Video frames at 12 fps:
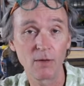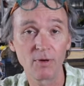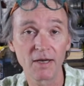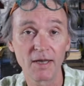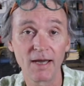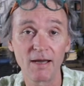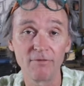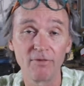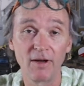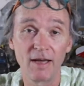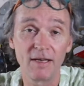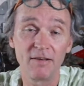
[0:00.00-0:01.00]
we're going to have
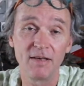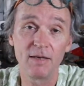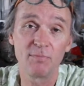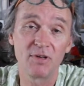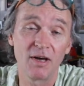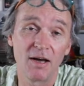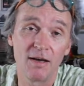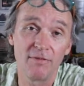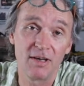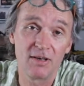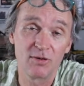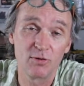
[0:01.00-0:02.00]
a deep dive
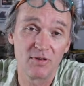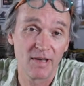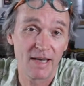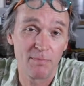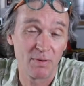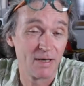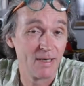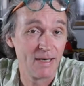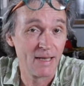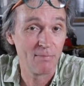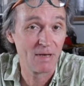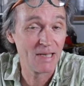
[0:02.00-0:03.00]
into tape,
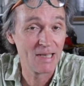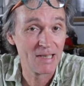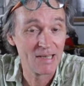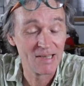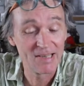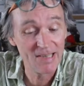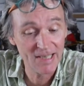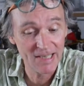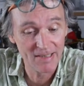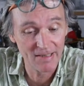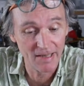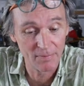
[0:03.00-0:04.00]
namely sticky
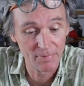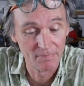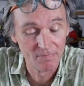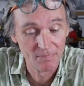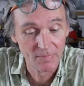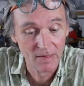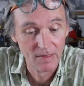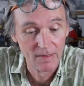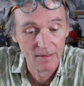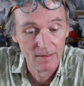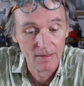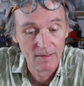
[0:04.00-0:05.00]
tape.
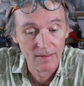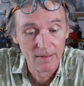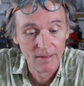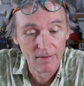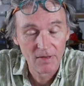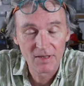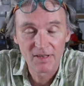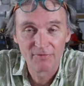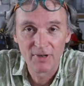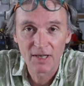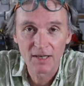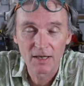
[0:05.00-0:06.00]
This
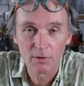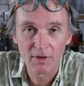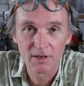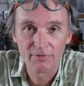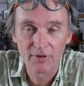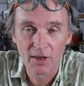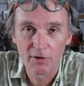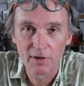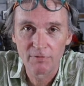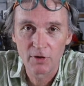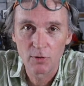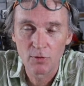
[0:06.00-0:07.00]
video is for those of
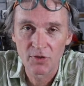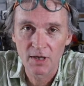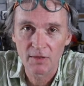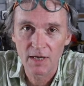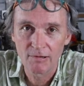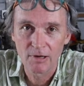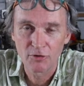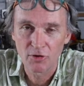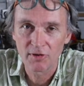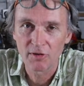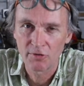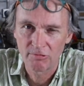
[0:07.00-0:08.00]
you who think there are
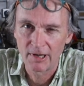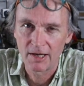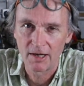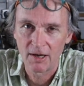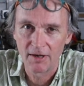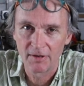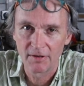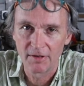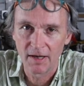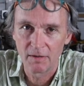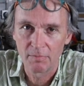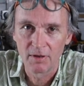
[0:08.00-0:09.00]
just three kinds of
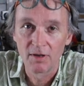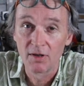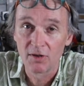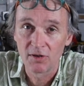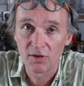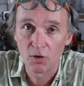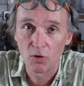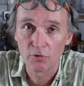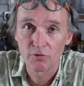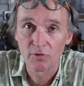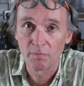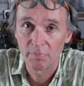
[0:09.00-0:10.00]
tape:
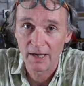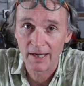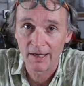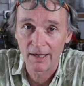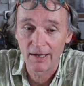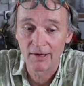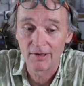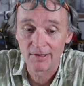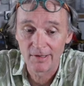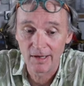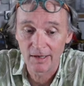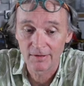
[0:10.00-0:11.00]
Scotch, packing and
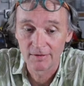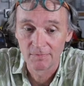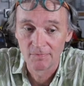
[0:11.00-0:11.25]
duct.